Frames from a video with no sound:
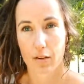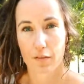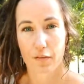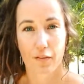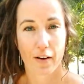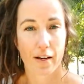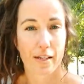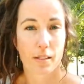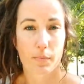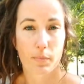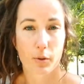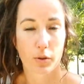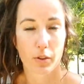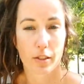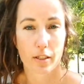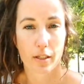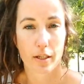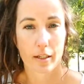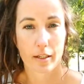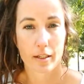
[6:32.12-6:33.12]
Facebook.
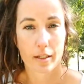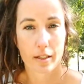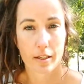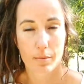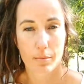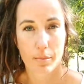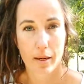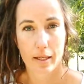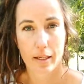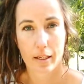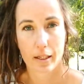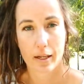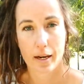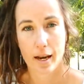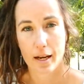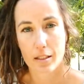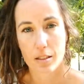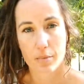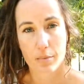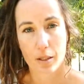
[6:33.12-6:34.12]
You know, you could make an
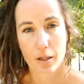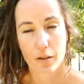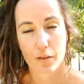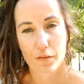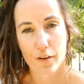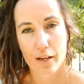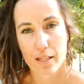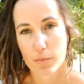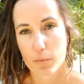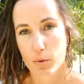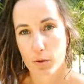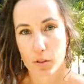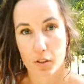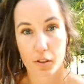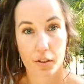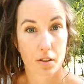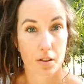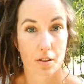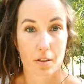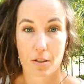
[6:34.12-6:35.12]
announcement on Facebook.
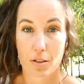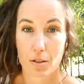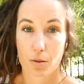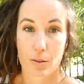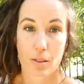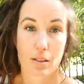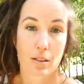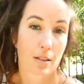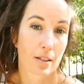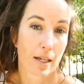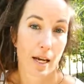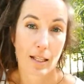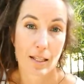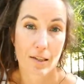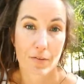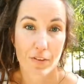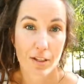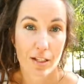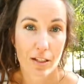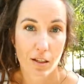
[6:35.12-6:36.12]
You could do a
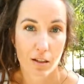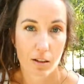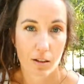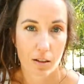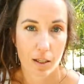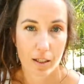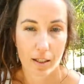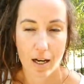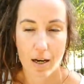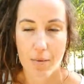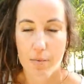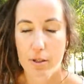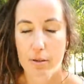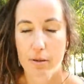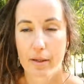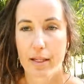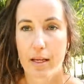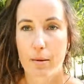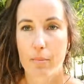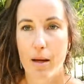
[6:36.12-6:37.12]
daily vlog like I'm
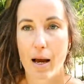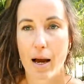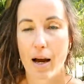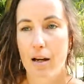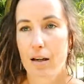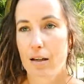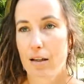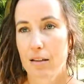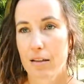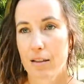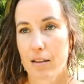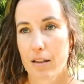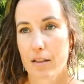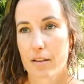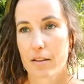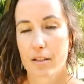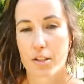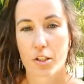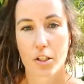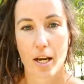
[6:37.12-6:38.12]
doing about, you know,
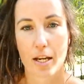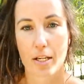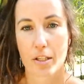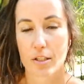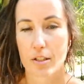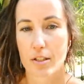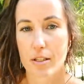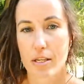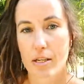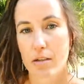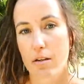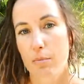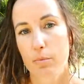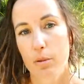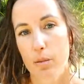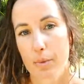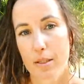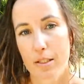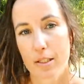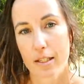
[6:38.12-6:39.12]
the changes that you're
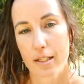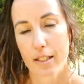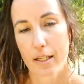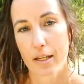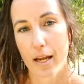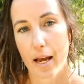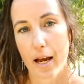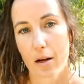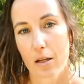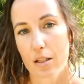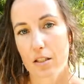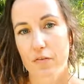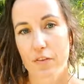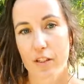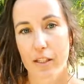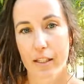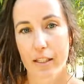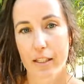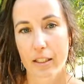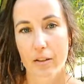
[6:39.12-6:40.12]
implementing and how it's
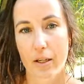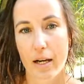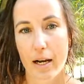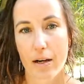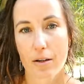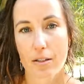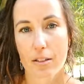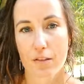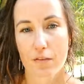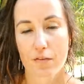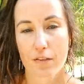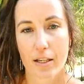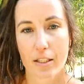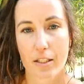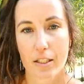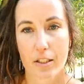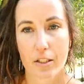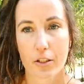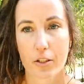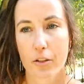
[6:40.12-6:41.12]
feeling or how it's
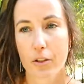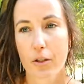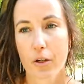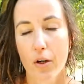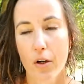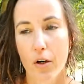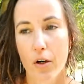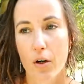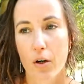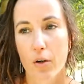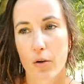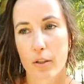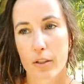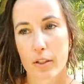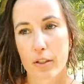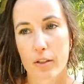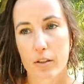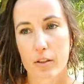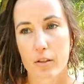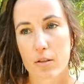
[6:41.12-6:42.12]
affecting you. Or you
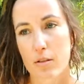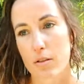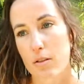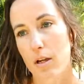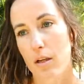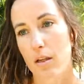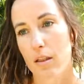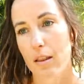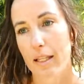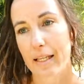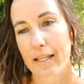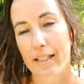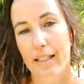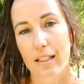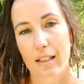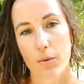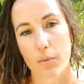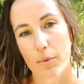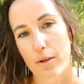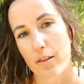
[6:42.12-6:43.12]
could also link
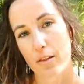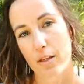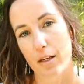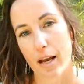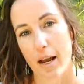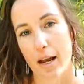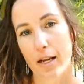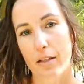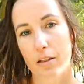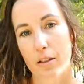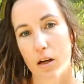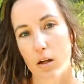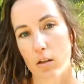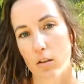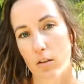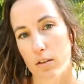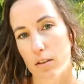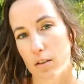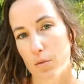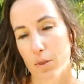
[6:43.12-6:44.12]
it with an end
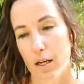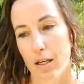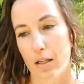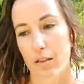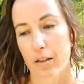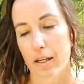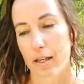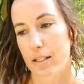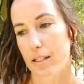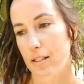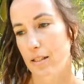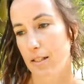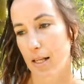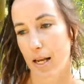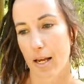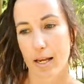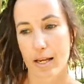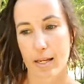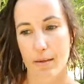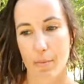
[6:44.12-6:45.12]
goal as well. Like,
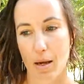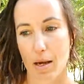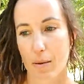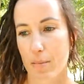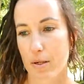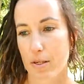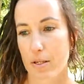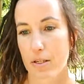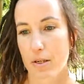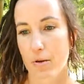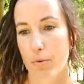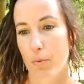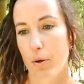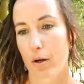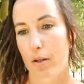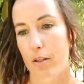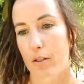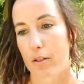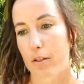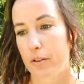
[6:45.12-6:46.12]
say maybe you
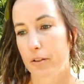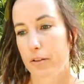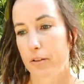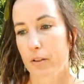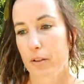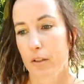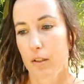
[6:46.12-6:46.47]
want to,